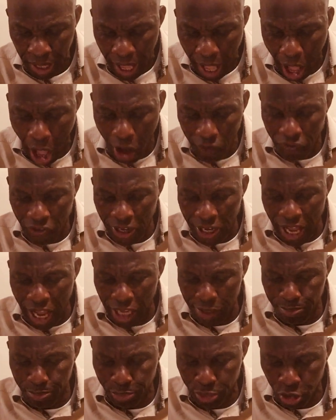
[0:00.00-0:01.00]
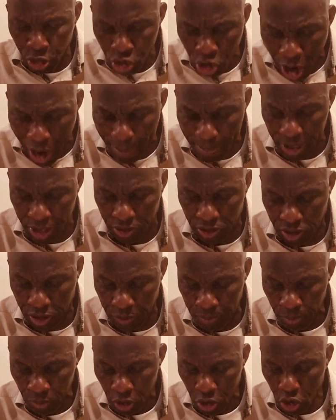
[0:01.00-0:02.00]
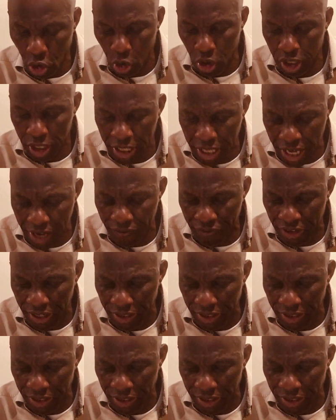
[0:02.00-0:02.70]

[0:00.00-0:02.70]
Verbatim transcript: of God's promise to give